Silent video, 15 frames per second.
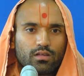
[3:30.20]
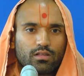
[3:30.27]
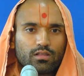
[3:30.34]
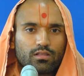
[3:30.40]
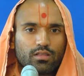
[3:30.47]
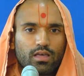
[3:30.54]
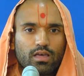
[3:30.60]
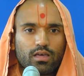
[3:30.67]

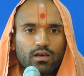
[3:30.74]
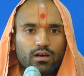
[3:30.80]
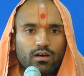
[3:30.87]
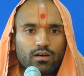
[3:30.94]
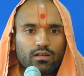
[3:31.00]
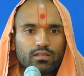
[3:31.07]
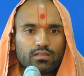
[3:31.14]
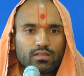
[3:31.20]
They,
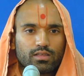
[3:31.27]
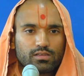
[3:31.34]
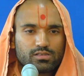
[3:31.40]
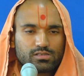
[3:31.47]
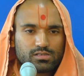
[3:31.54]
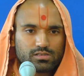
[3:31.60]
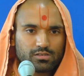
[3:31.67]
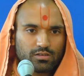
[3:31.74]
uh, they
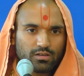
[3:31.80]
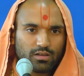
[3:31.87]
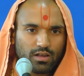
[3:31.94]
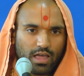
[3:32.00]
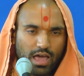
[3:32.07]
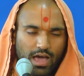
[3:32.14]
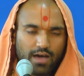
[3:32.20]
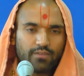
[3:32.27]
just
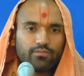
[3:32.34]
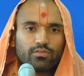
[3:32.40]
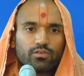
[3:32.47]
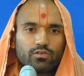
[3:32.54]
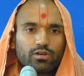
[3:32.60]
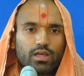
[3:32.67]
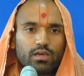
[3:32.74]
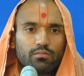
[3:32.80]
have their
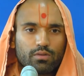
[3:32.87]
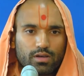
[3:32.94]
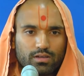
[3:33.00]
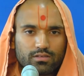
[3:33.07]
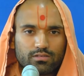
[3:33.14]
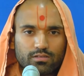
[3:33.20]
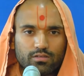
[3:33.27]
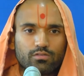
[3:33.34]
name
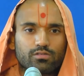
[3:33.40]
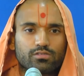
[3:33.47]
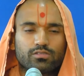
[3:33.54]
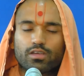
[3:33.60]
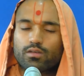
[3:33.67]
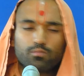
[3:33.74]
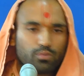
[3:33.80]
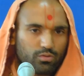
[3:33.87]
as they're a
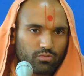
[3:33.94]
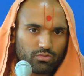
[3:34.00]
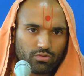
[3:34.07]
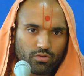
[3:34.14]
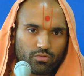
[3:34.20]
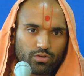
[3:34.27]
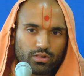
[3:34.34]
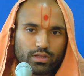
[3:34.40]
saint, but they're
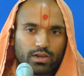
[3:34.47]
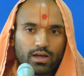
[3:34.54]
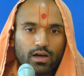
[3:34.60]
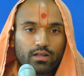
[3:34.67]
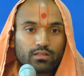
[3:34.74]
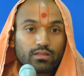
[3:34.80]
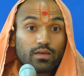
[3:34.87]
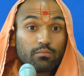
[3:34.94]
really
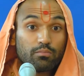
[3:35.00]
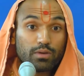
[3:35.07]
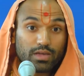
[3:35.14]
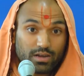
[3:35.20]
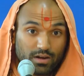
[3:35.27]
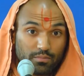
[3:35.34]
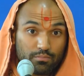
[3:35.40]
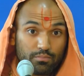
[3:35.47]
not. They beat
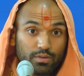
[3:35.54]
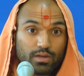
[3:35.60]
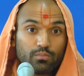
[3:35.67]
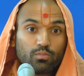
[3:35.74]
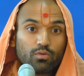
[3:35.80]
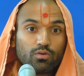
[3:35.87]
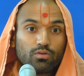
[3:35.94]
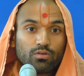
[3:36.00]
up
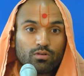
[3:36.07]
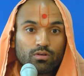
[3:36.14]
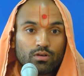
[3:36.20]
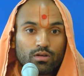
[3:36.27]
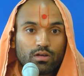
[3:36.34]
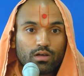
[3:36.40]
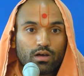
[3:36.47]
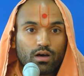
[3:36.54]
people.
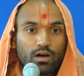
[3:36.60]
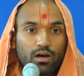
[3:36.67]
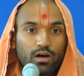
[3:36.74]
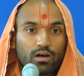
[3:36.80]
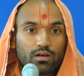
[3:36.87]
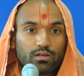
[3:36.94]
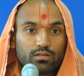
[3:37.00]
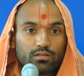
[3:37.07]
Uh,
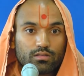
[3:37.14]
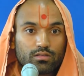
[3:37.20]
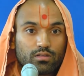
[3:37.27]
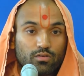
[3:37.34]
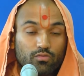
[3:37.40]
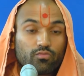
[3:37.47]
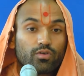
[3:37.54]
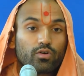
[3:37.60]

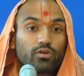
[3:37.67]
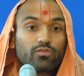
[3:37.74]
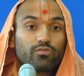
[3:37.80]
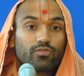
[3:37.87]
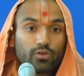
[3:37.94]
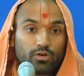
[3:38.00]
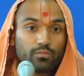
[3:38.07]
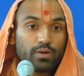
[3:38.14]
they're very,
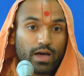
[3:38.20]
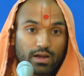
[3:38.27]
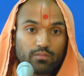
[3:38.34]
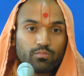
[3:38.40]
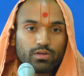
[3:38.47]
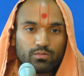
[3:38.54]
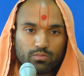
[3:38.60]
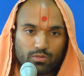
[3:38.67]
very bad
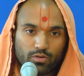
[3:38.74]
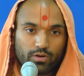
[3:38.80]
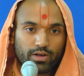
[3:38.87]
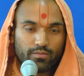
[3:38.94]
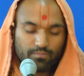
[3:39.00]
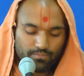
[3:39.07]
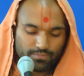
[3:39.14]
people, okay?